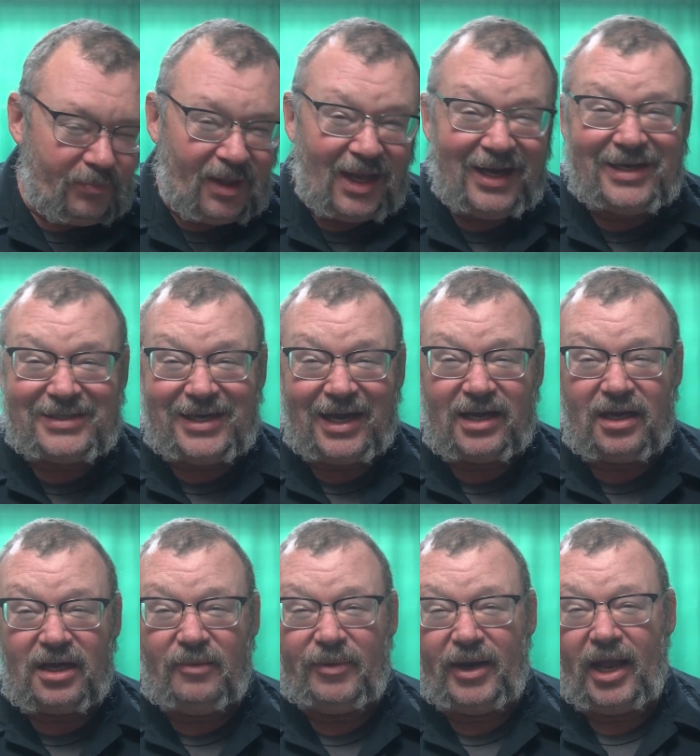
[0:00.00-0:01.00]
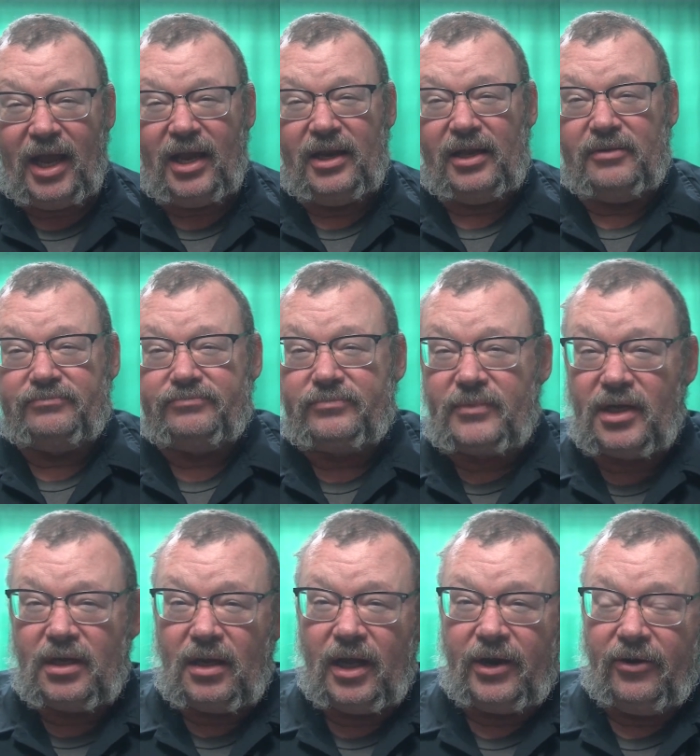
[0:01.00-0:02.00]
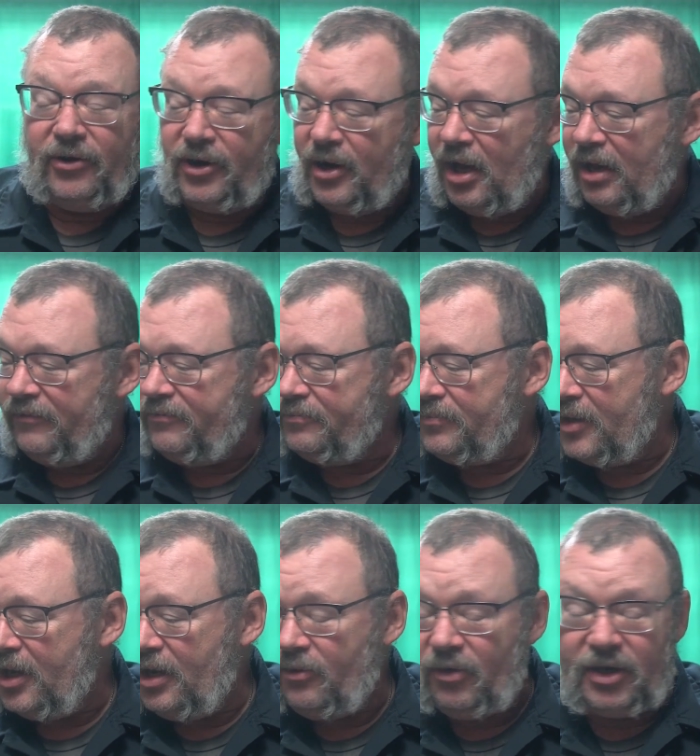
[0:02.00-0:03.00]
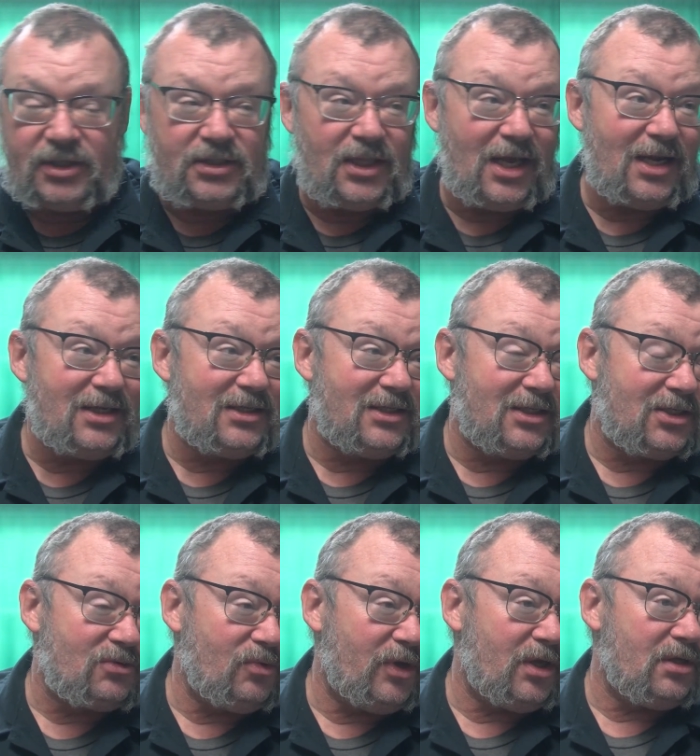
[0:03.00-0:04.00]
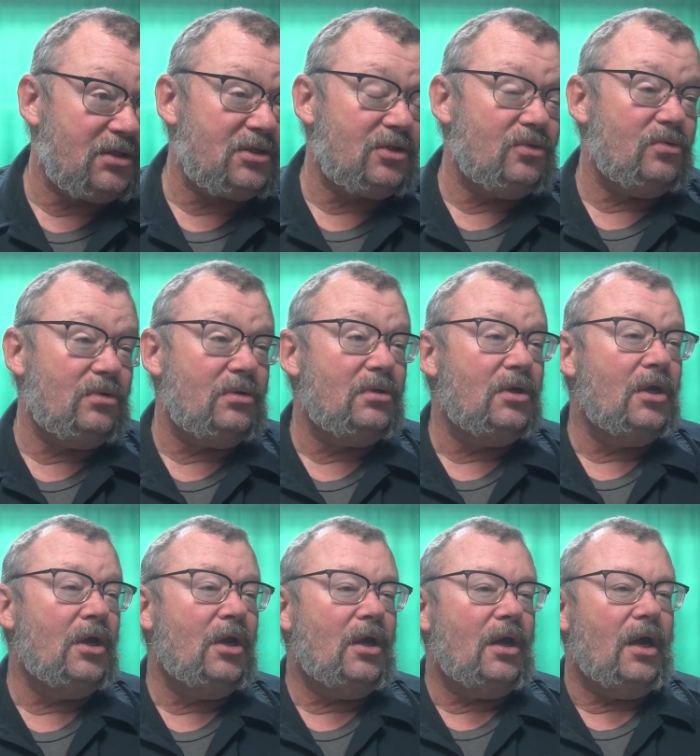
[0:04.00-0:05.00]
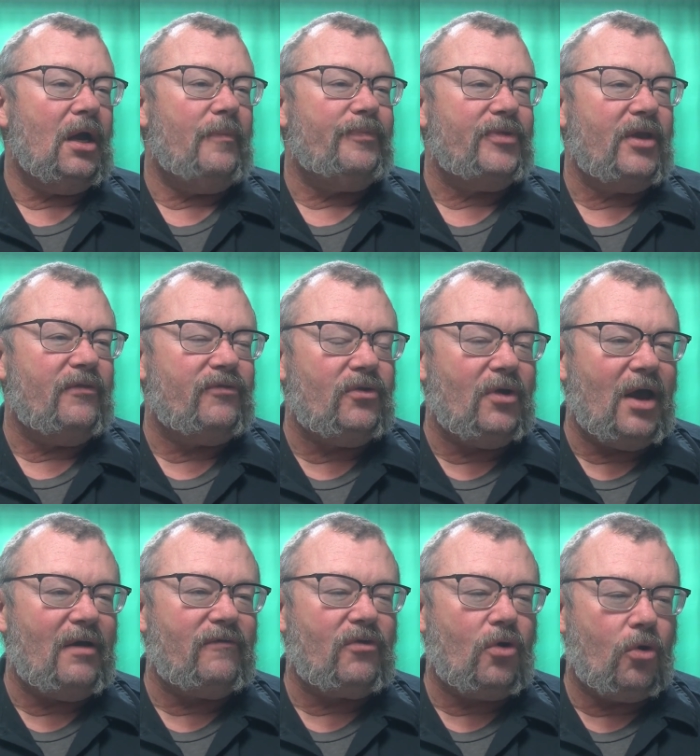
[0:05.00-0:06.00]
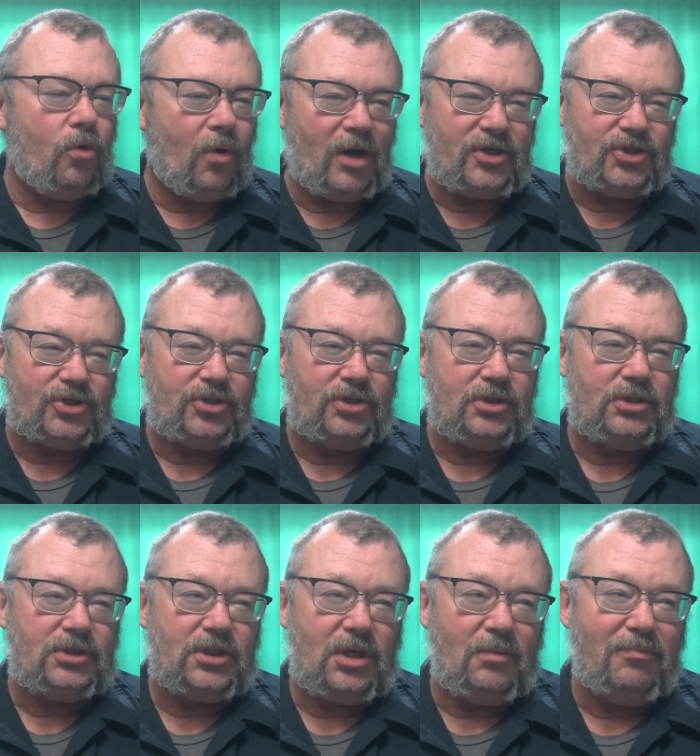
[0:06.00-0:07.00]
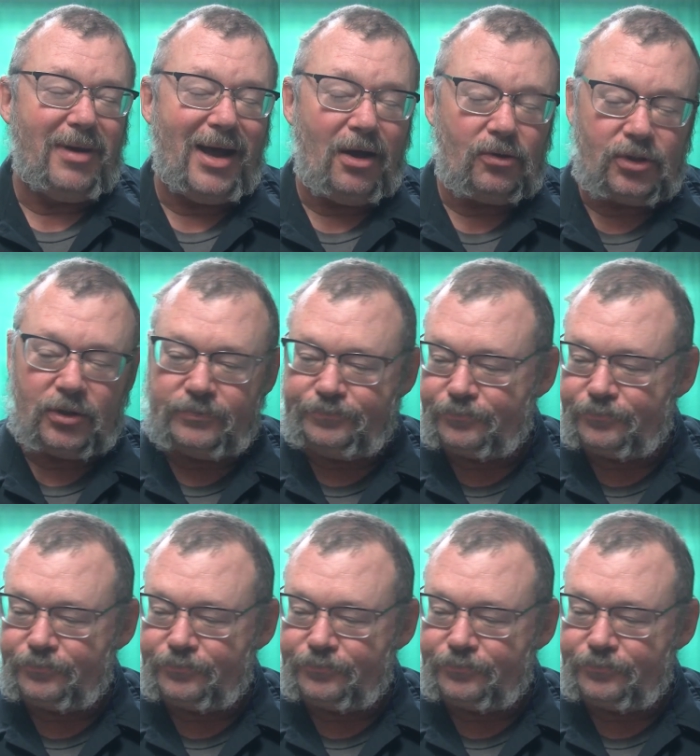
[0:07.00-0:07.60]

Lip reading: because that could come in handy later in life. Anyways, that is this week at school. If you have questions about